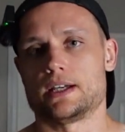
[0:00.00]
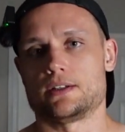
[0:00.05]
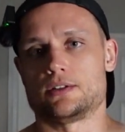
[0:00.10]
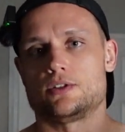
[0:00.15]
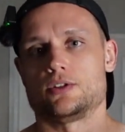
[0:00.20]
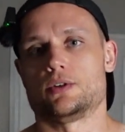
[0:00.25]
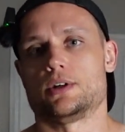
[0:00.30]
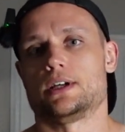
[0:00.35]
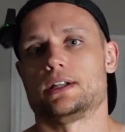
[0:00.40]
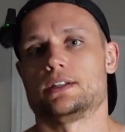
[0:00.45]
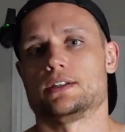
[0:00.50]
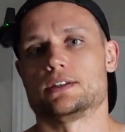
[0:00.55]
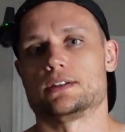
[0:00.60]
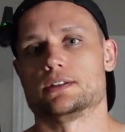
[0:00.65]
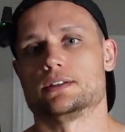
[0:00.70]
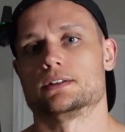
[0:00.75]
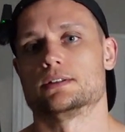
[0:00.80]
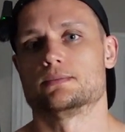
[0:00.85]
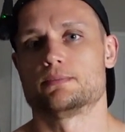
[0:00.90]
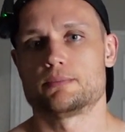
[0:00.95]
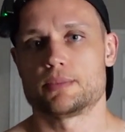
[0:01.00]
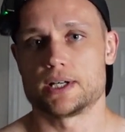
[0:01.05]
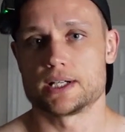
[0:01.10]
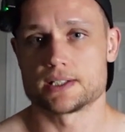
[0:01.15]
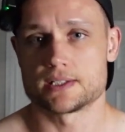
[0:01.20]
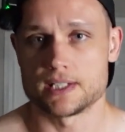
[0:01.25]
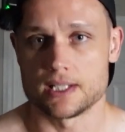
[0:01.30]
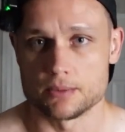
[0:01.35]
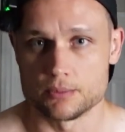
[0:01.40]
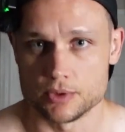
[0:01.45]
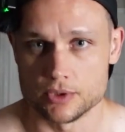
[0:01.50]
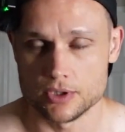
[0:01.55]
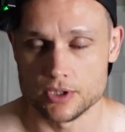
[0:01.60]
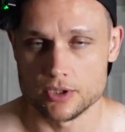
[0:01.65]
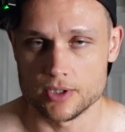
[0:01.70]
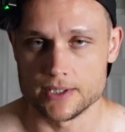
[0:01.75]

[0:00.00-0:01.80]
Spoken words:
you can go ahead in the box down below.